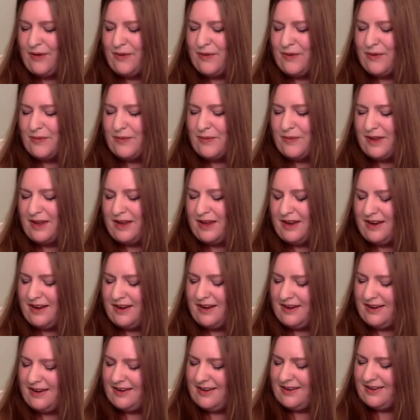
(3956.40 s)
Well, and
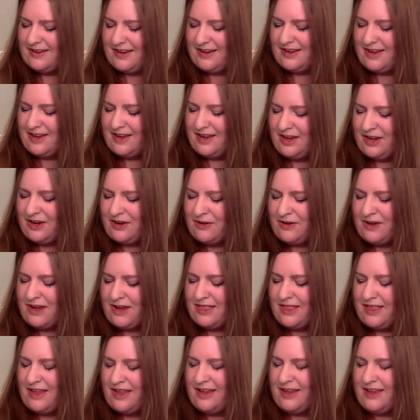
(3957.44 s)
I
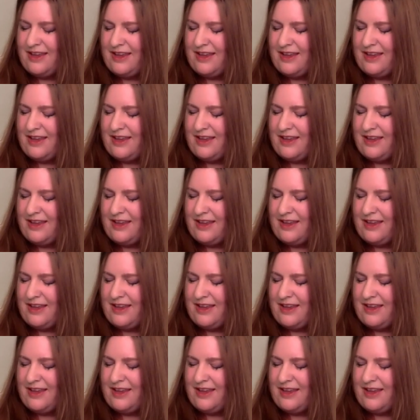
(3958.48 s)
think,